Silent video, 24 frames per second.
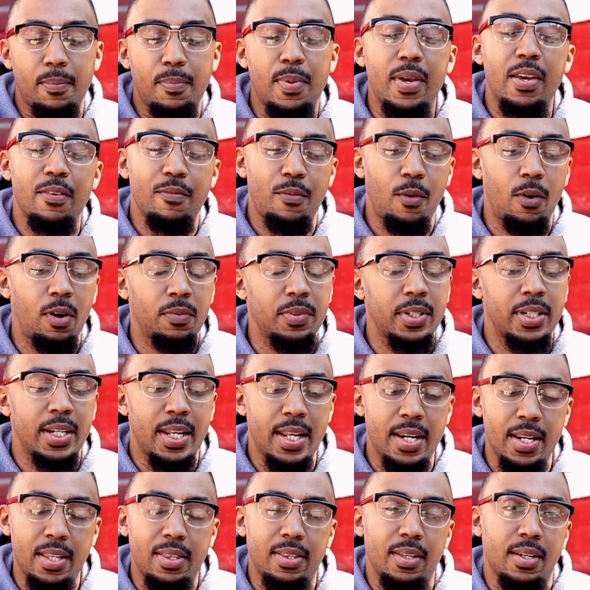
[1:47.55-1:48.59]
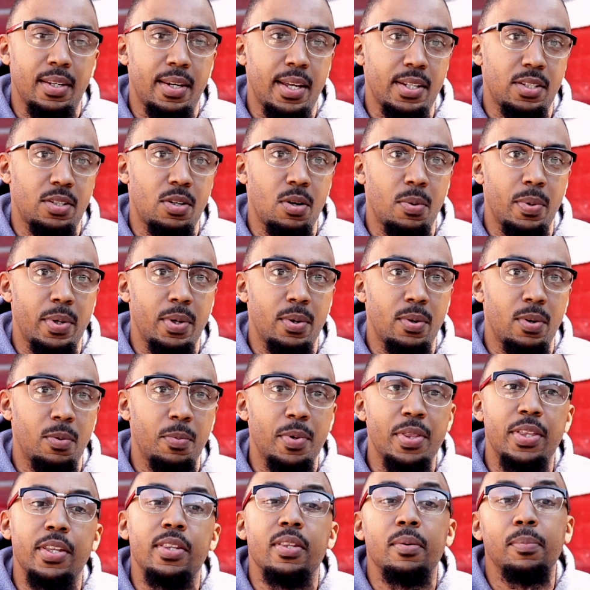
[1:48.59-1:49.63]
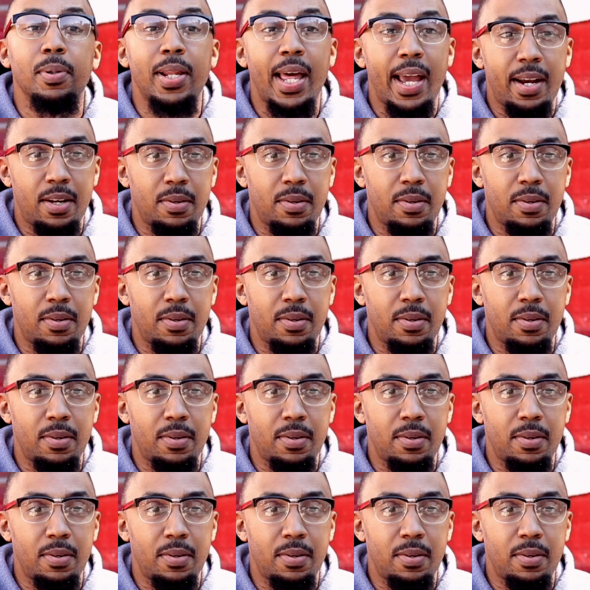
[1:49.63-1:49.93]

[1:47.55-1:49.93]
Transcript: be involved in anything that's going on within the Black